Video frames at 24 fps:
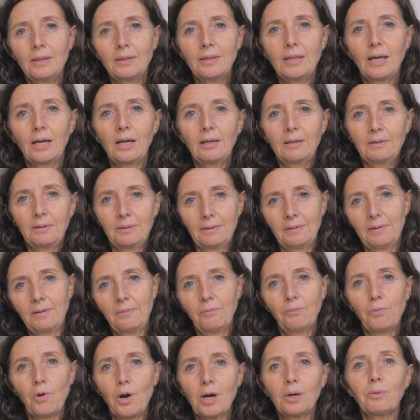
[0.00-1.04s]
the
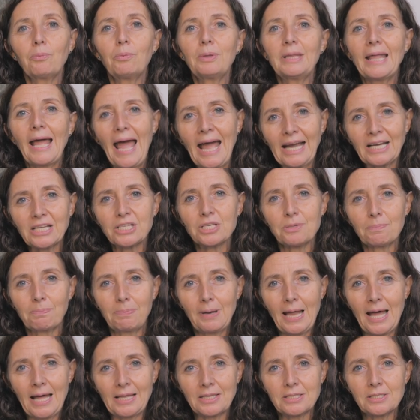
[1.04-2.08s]
work with the action
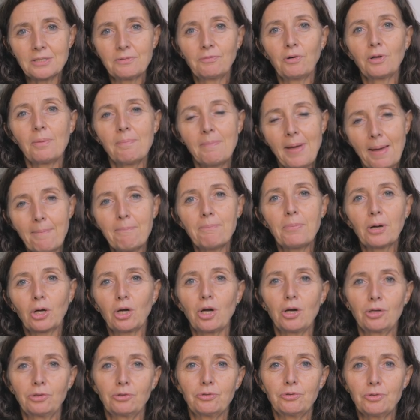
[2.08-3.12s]
plans for the member
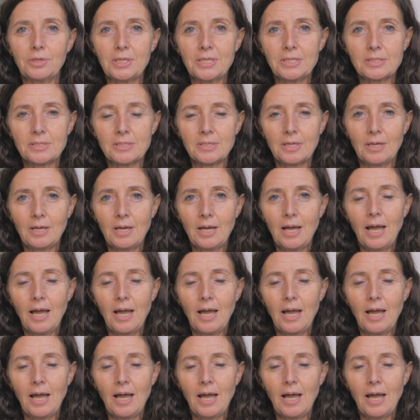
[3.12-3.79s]
countries.